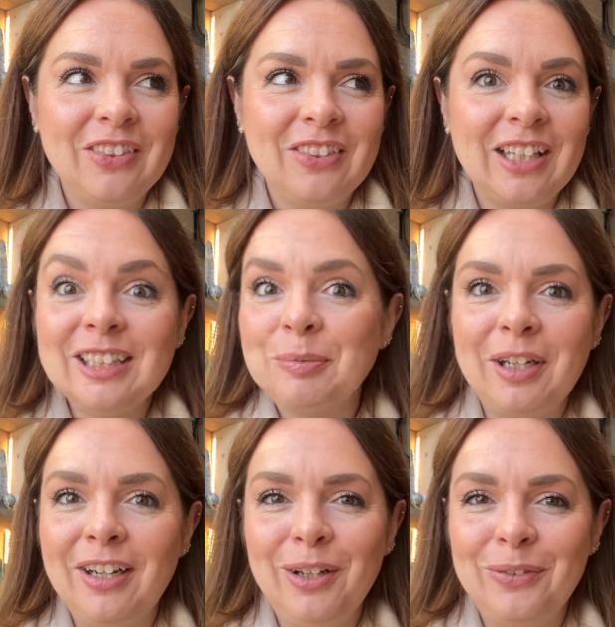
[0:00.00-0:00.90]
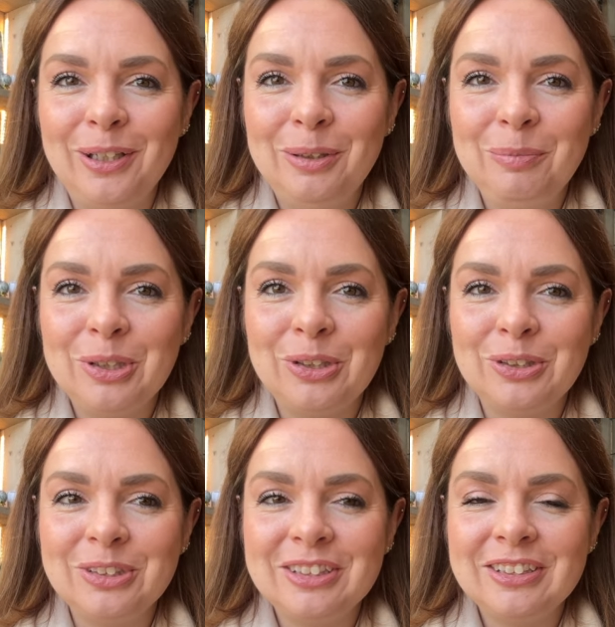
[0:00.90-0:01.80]
that's why I love it,
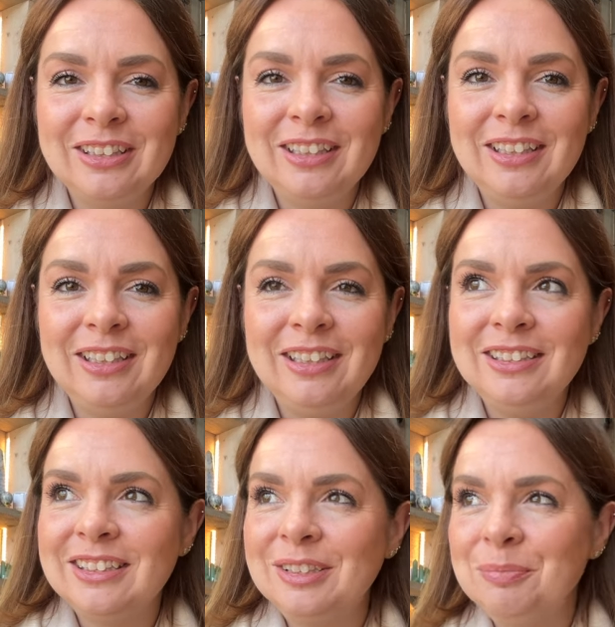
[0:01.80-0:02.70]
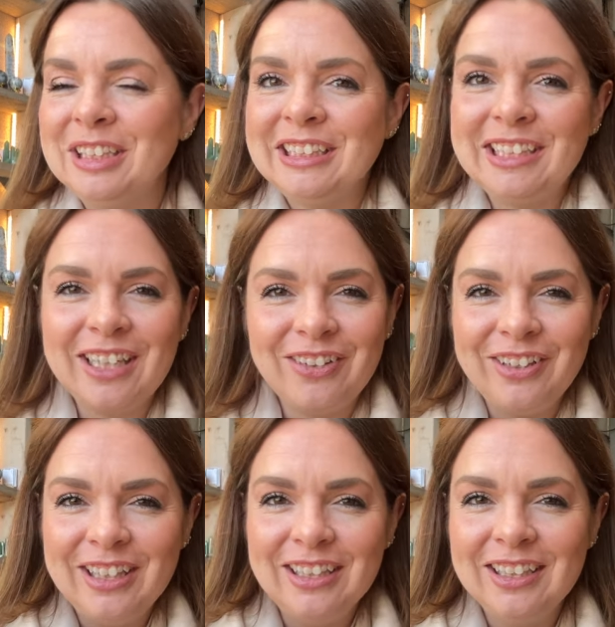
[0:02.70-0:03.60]
because it's
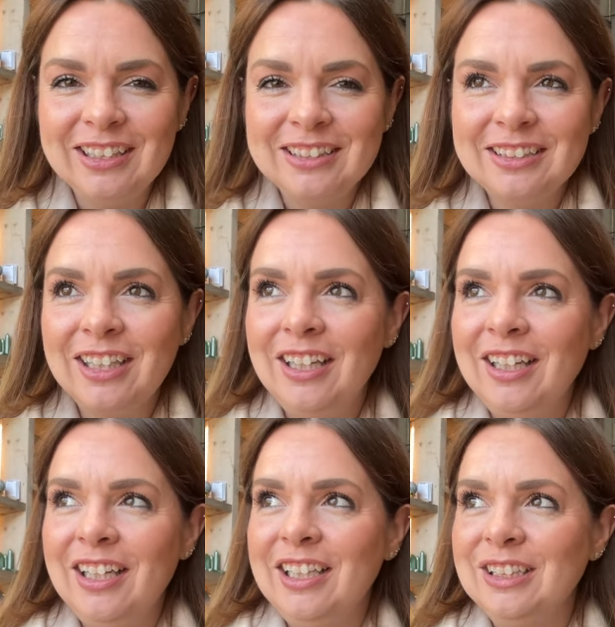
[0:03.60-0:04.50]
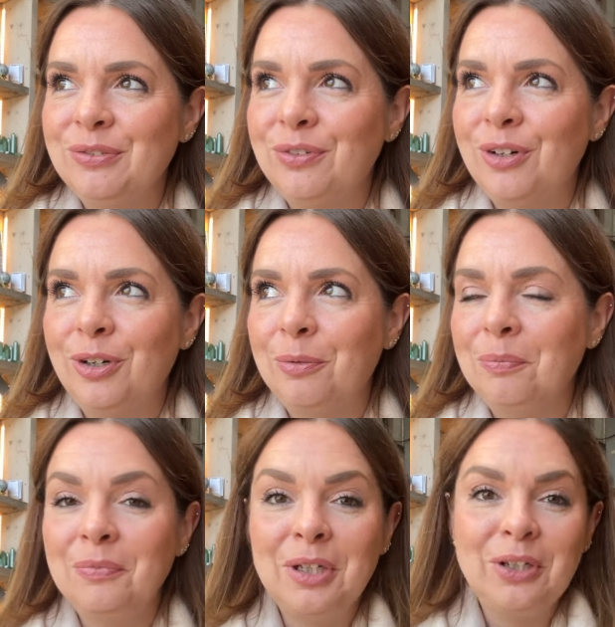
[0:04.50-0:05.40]
mysterious. It's
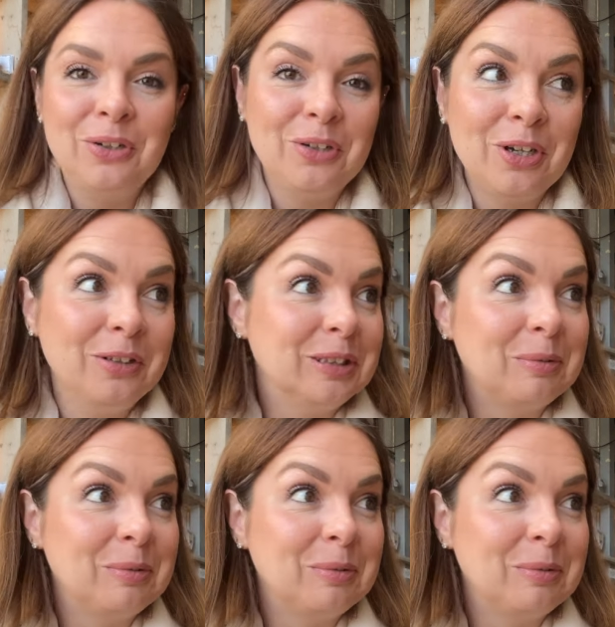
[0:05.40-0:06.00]
from who knows